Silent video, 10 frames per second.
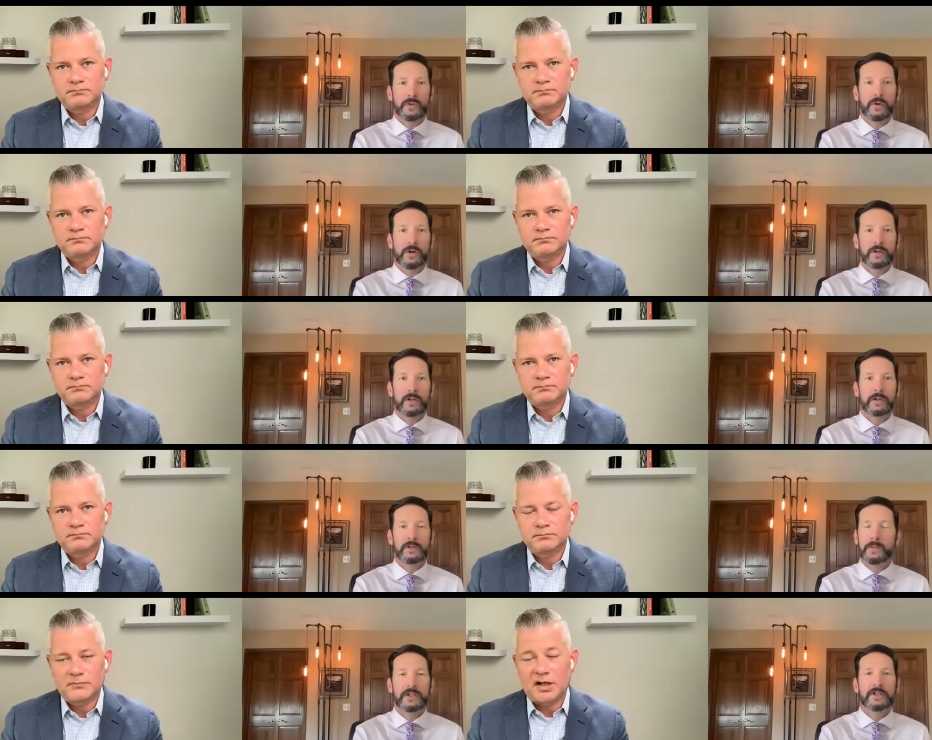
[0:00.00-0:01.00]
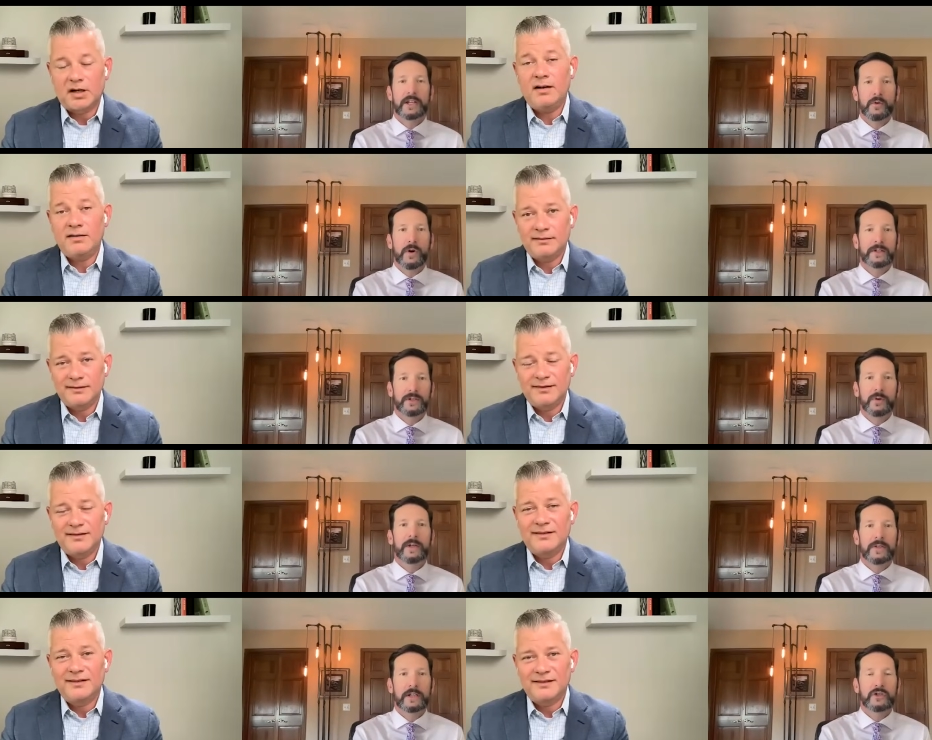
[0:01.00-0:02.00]
Speaker 1: work as much as yeah. I don't want to. I
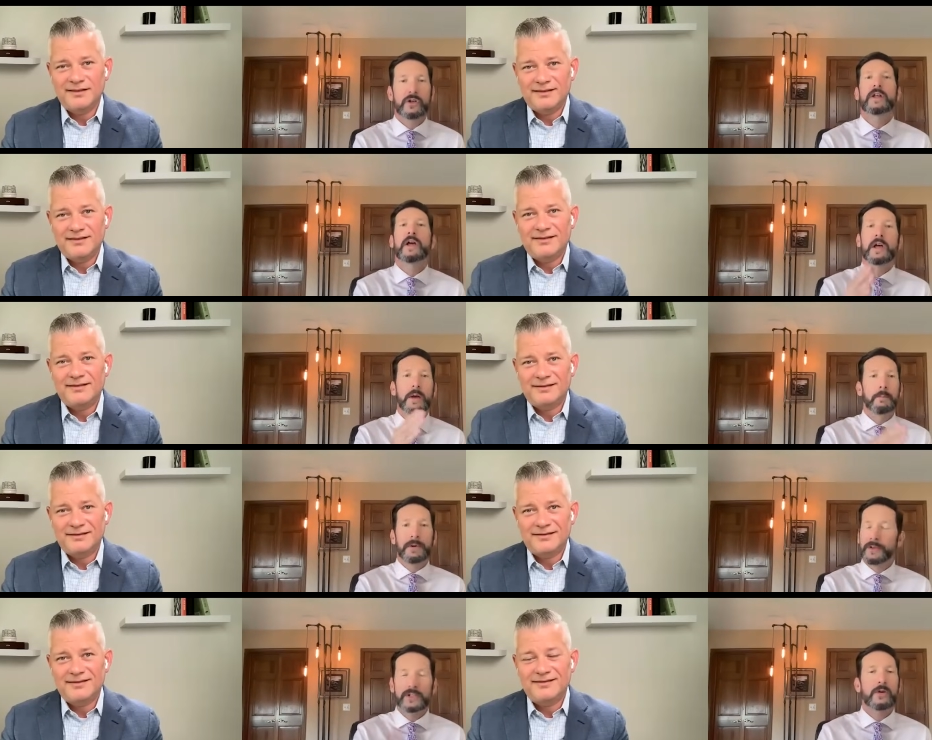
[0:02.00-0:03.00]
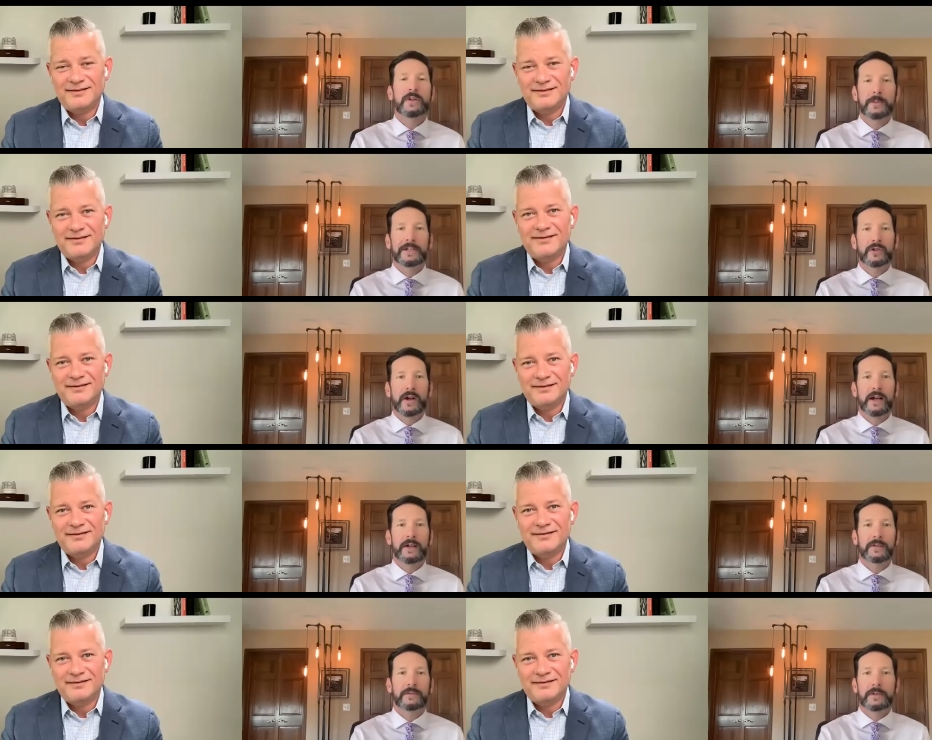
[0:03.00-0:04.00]
think it should, but there's going to be
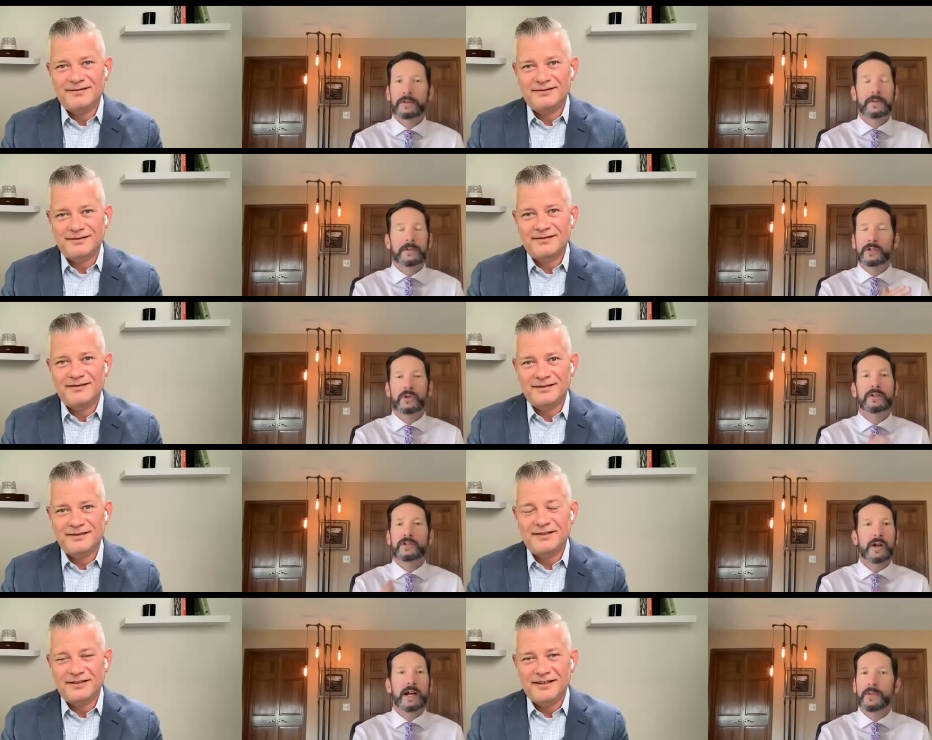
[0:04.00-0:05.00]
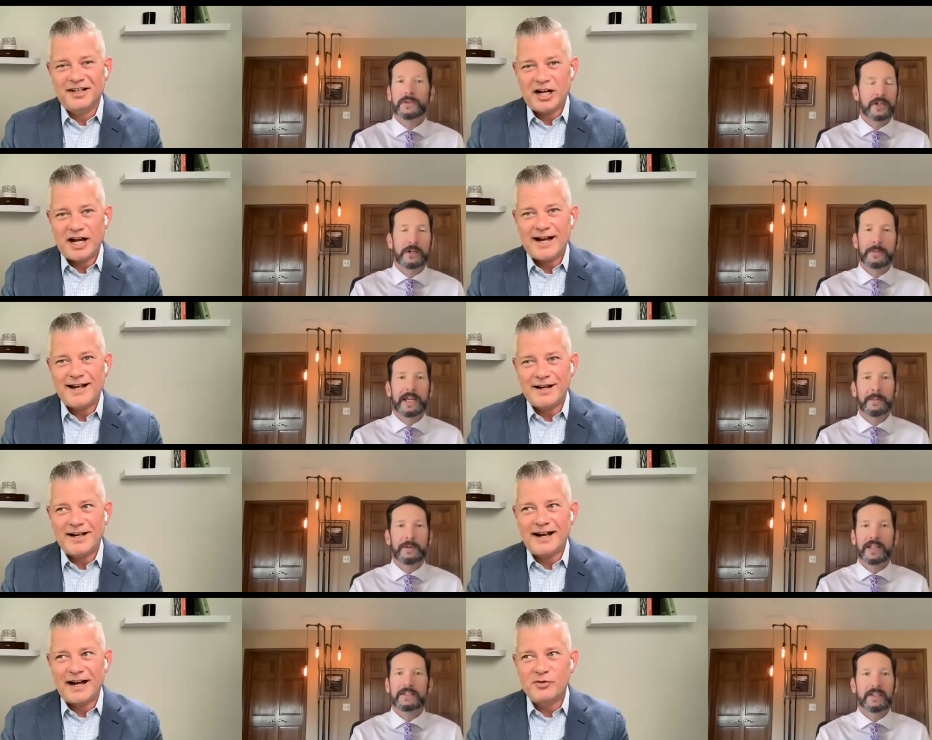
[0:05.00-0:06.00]
trial like during the trial, there's going to be
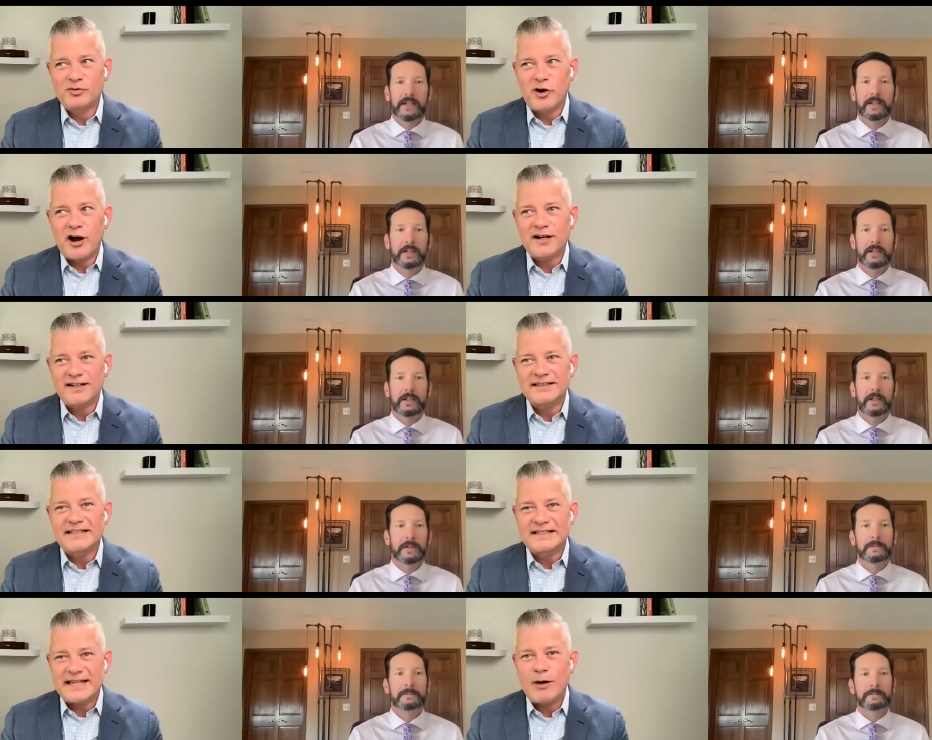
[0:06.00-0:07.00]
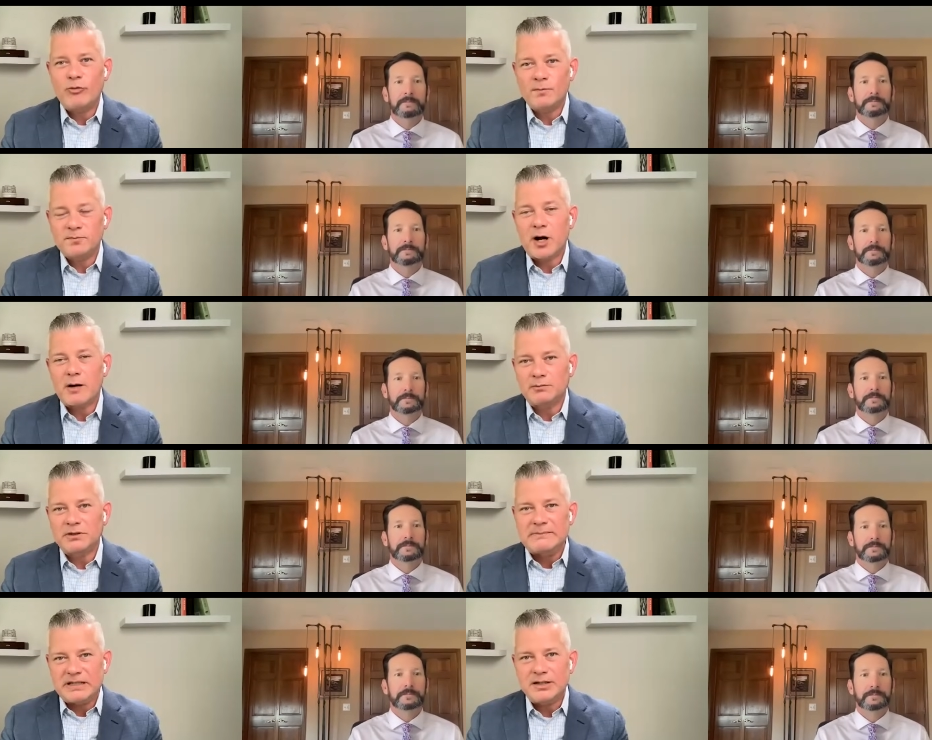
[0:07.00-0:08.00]
cameras. I,
Speaker 2: ironically, it. that would
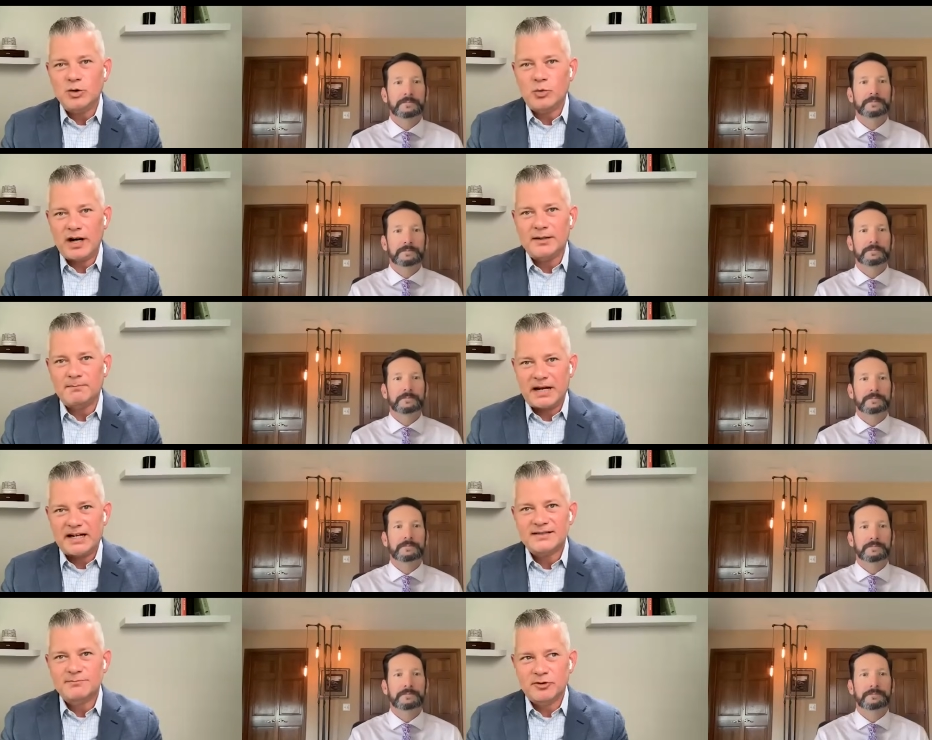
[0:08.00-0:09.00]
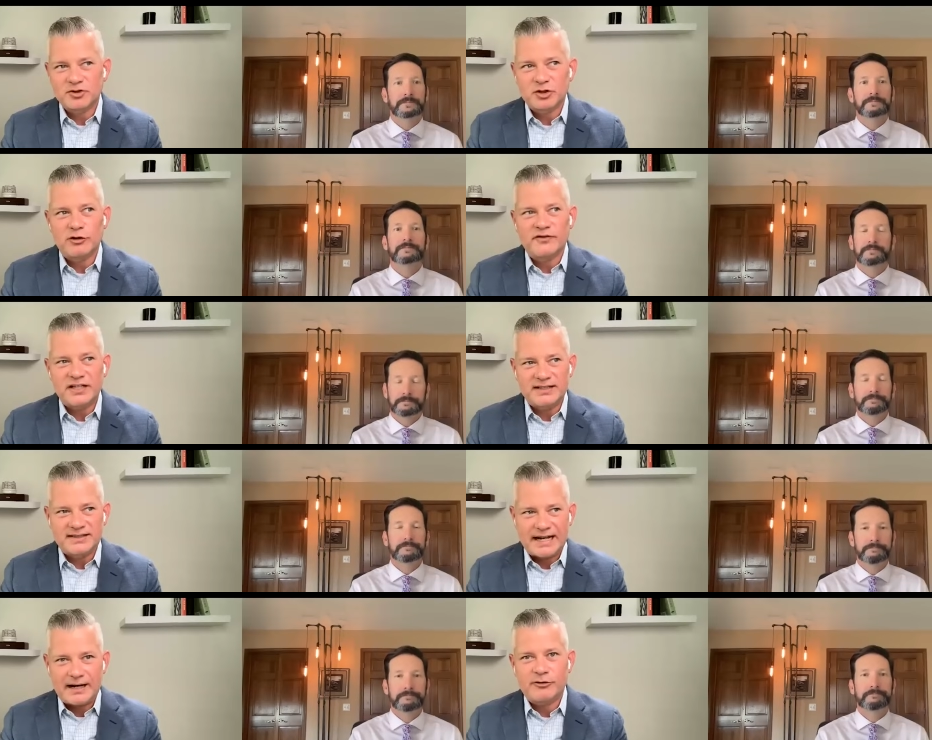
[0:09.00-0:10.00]
probably be the way to best preserve the
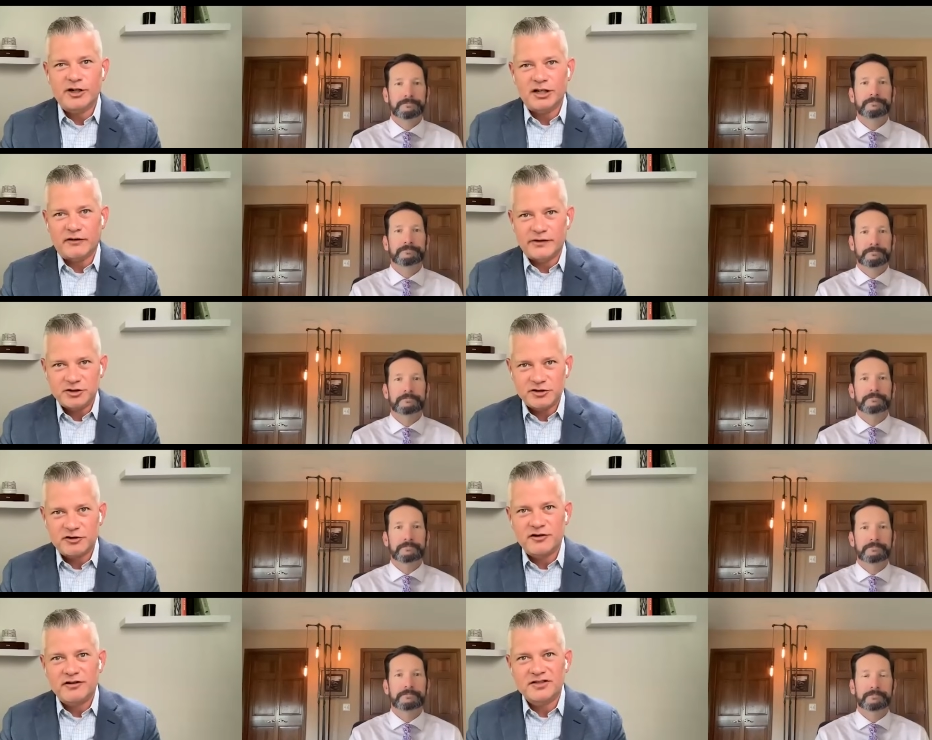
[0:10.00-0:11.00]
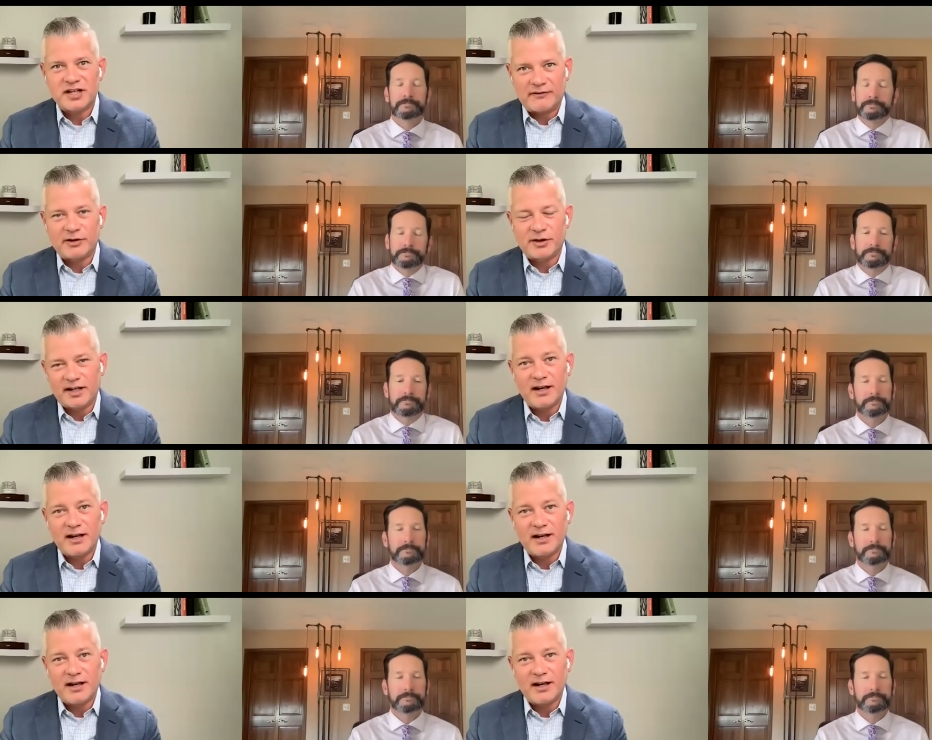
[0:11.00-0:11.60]
integrity of the jurors and everything